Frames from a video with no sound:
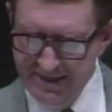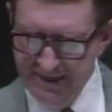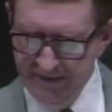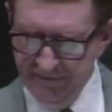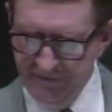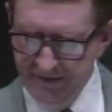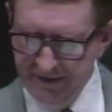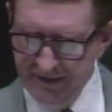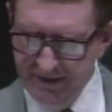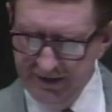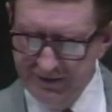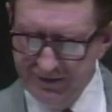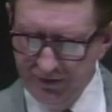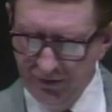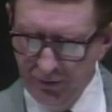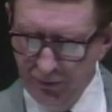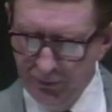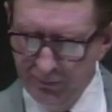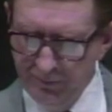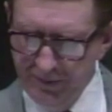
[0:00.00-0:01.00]
and that he
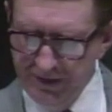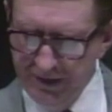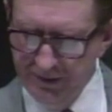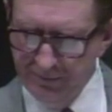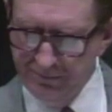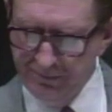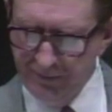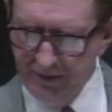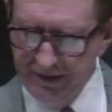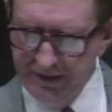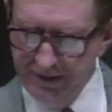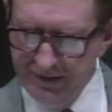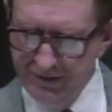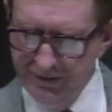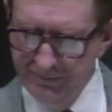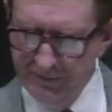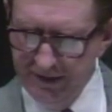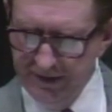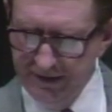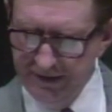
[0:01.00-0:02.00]
told me in plain
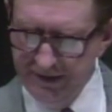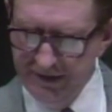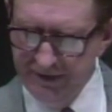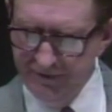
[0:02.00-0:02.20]
humility,